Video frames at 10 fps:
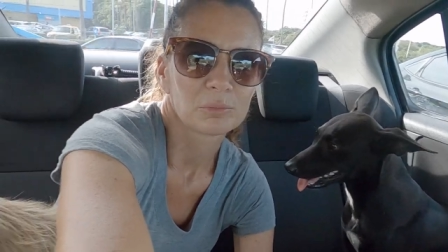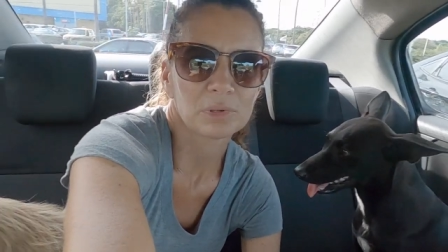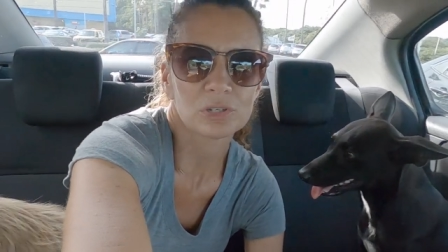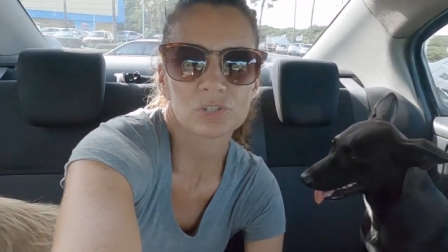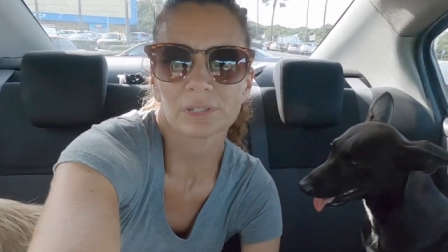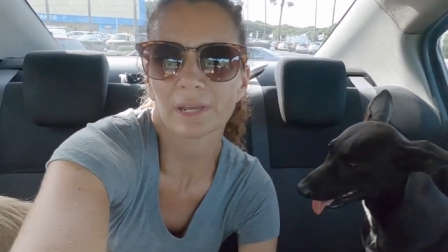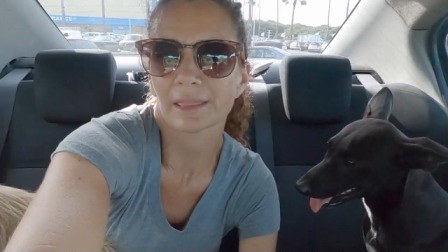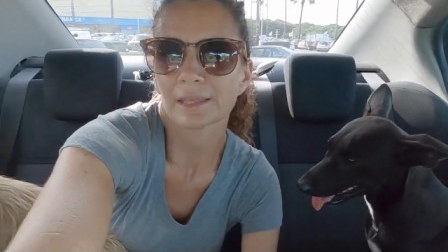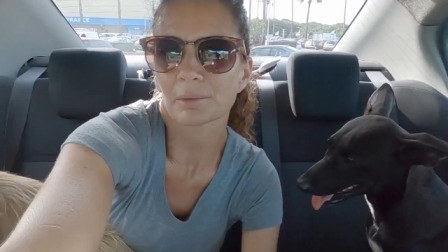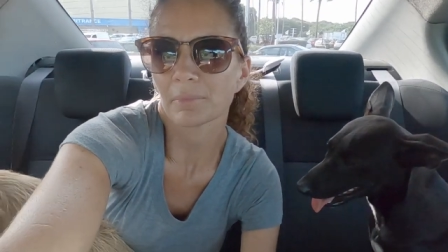Benji, I
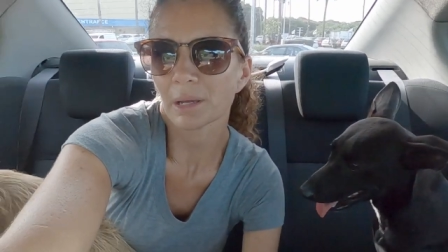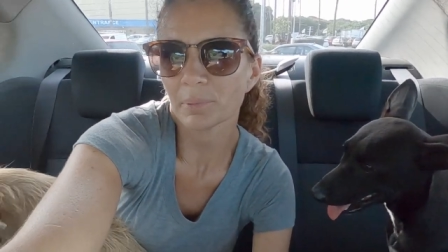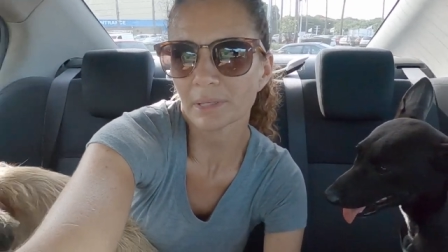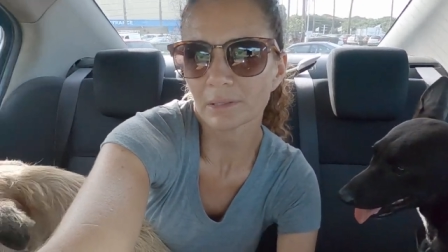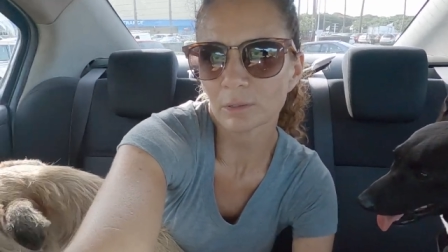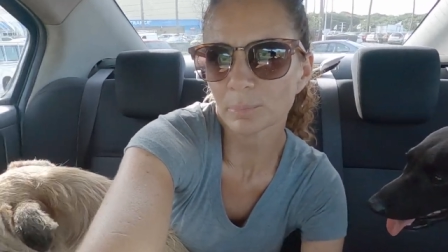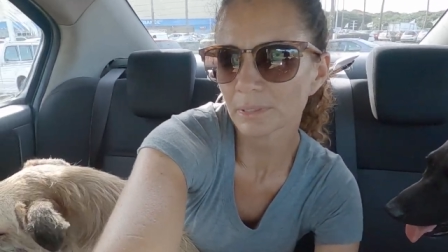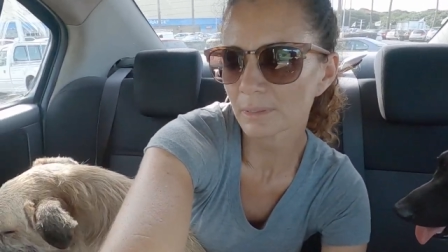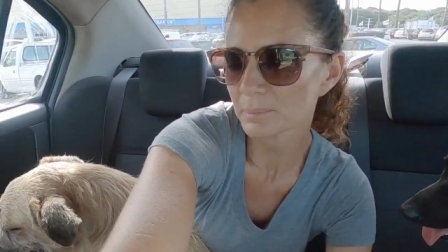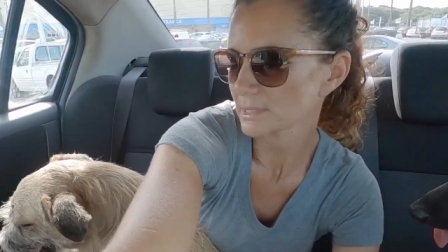think, might be a little
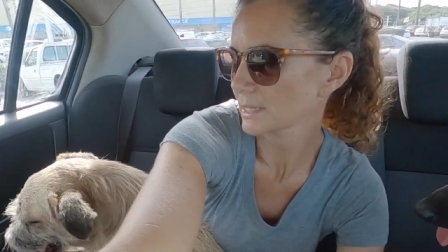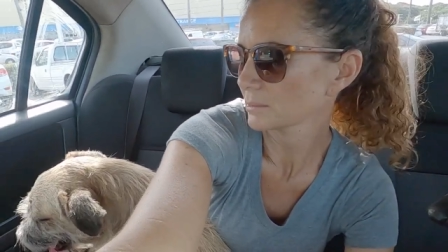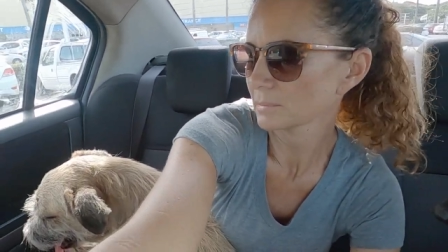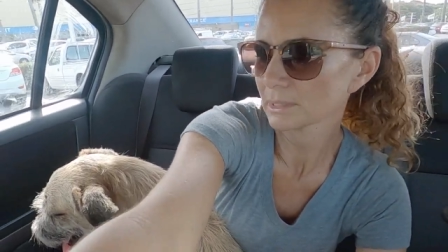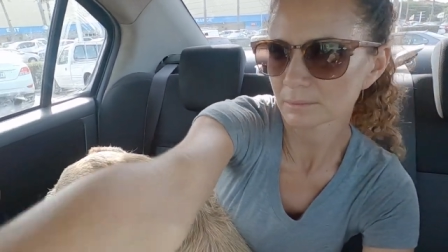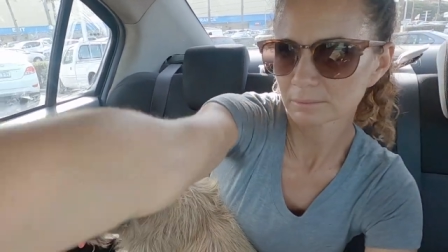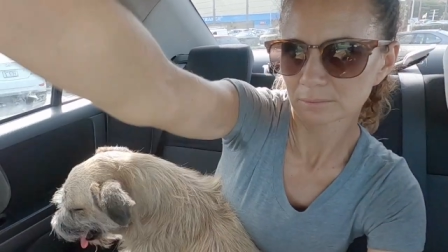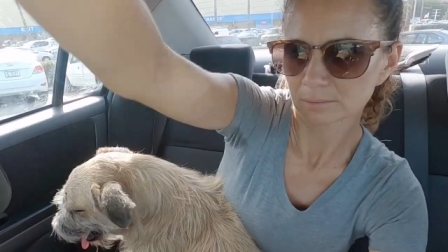bit upset at me.